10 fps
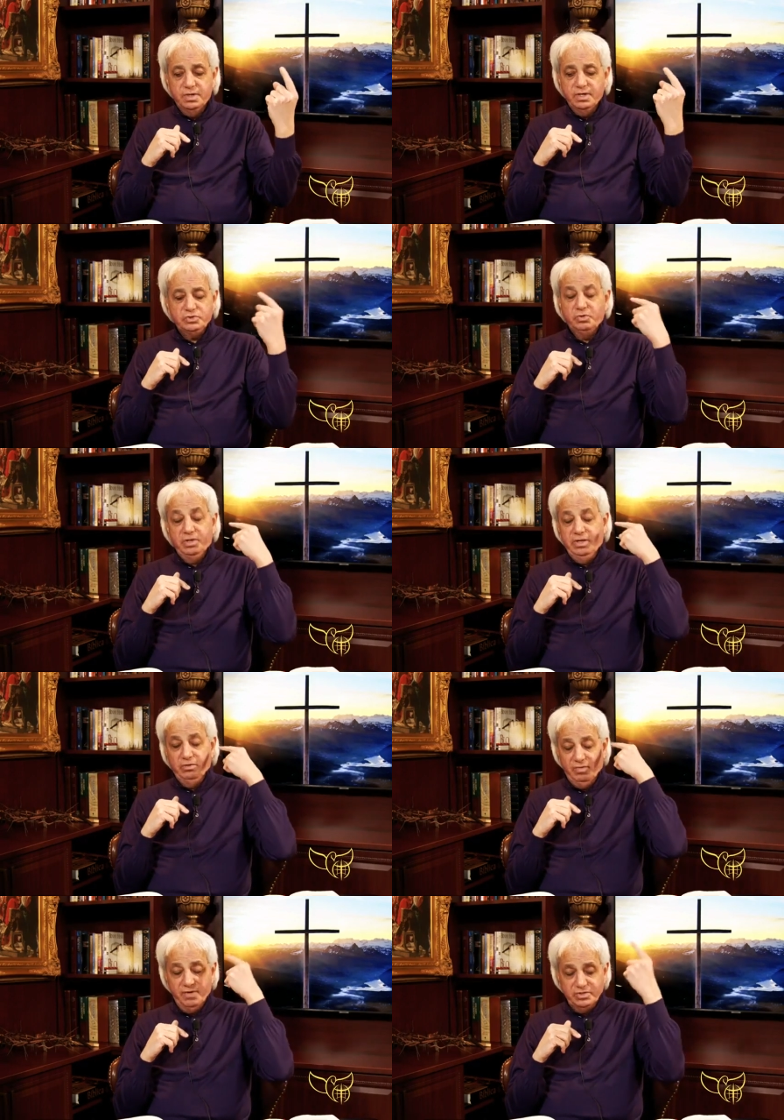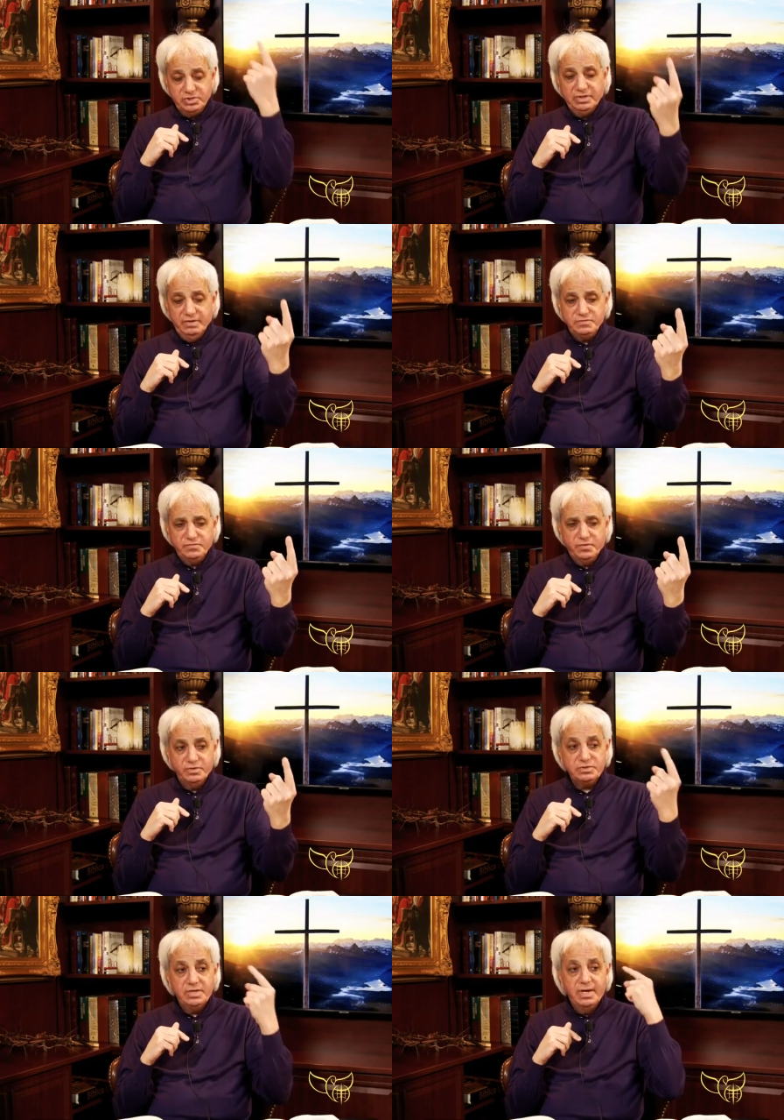uh, sorry, the revelation gifts
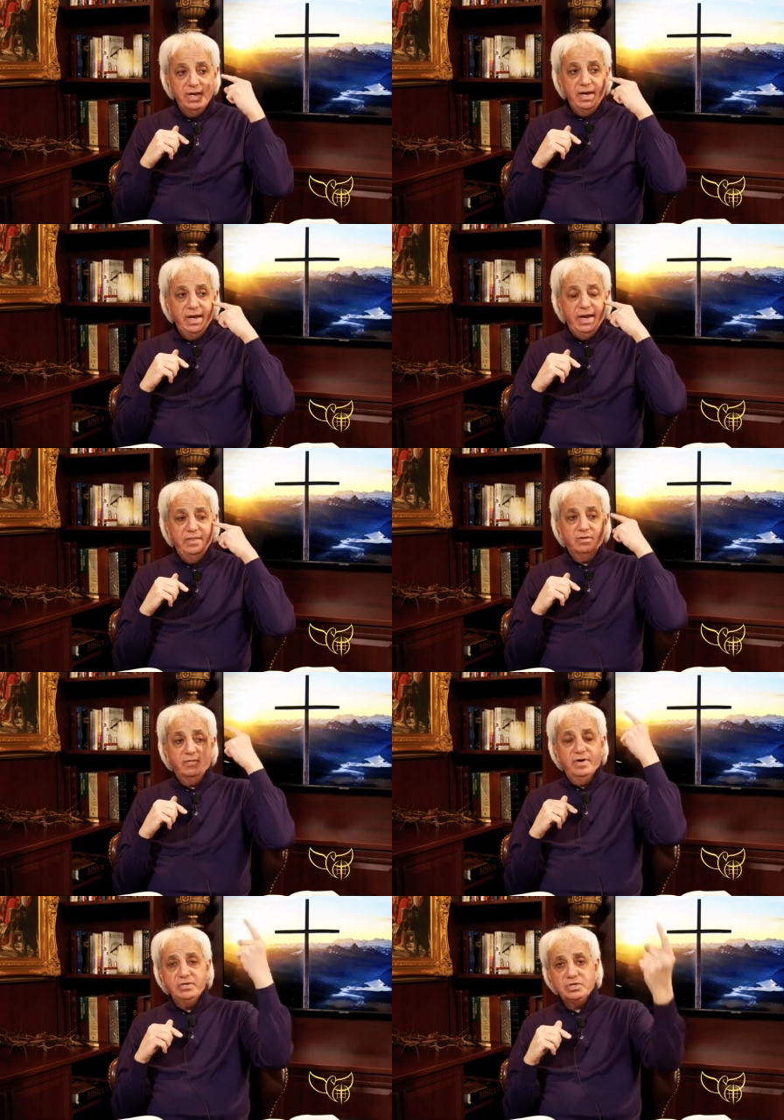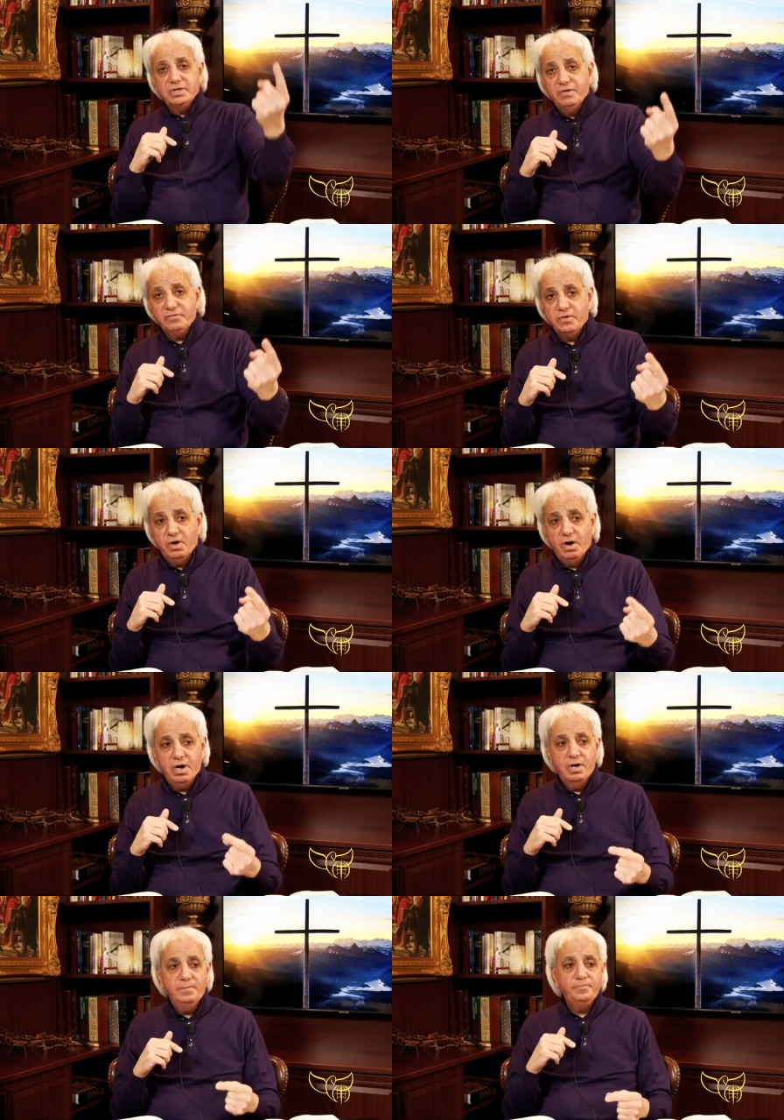first, and the revelation gifts
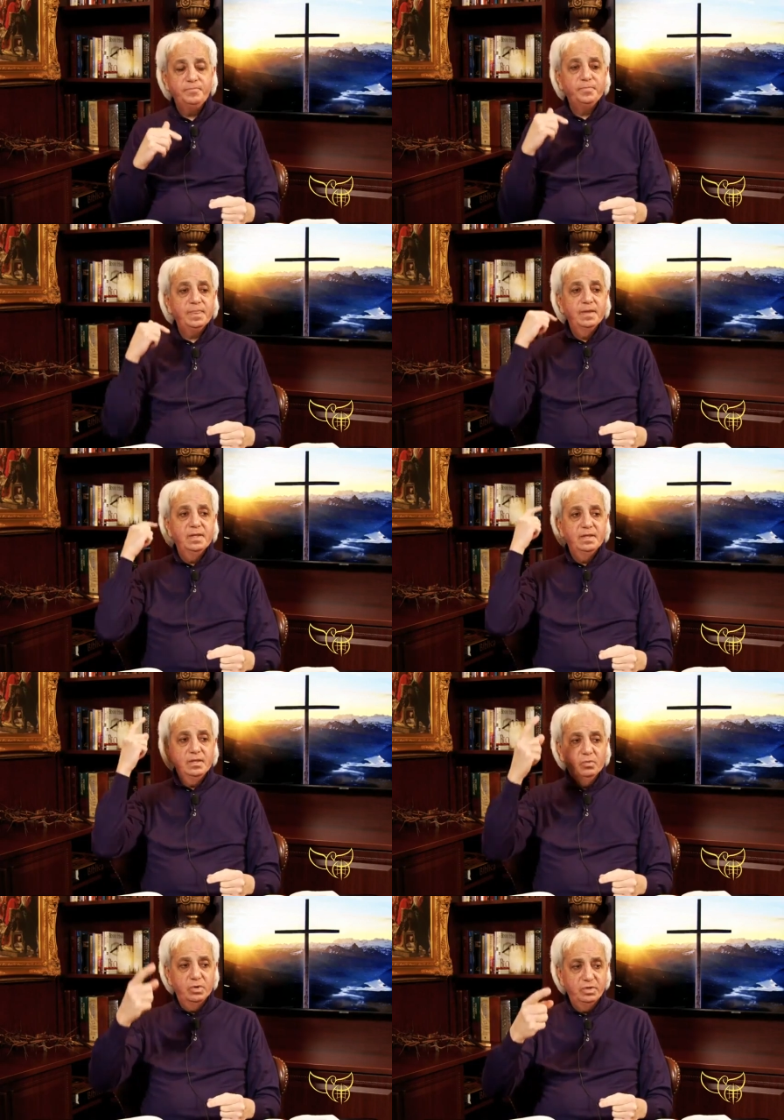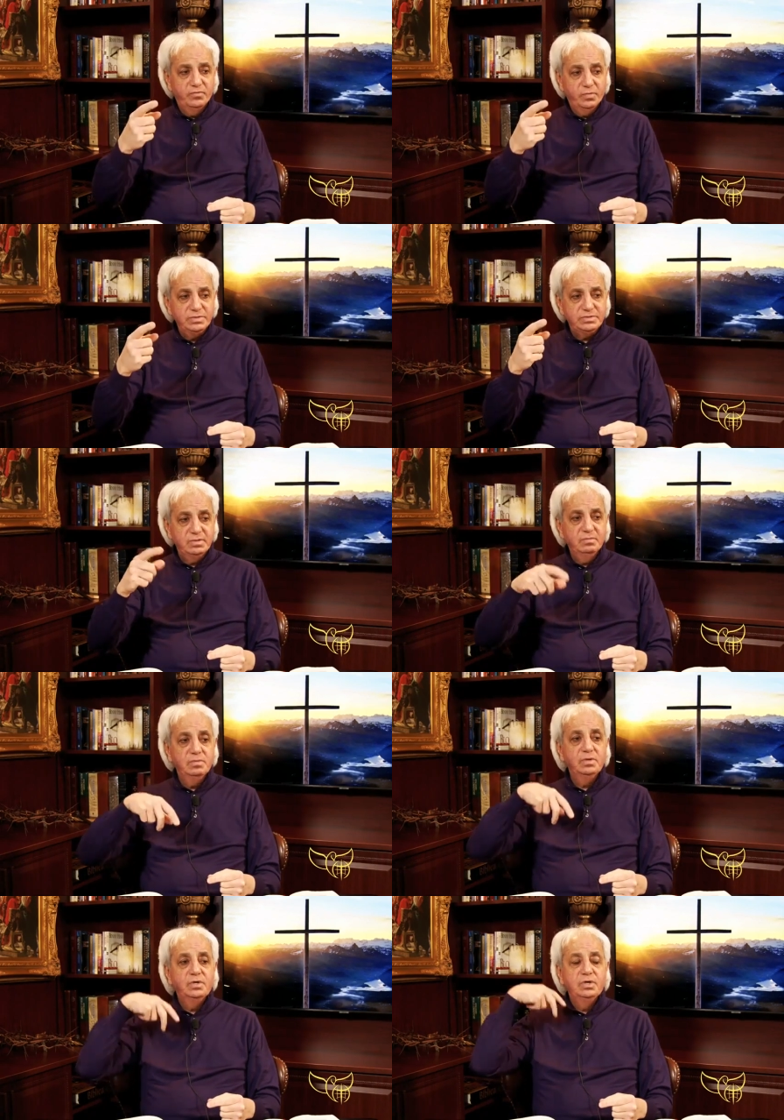are the word of wisdom,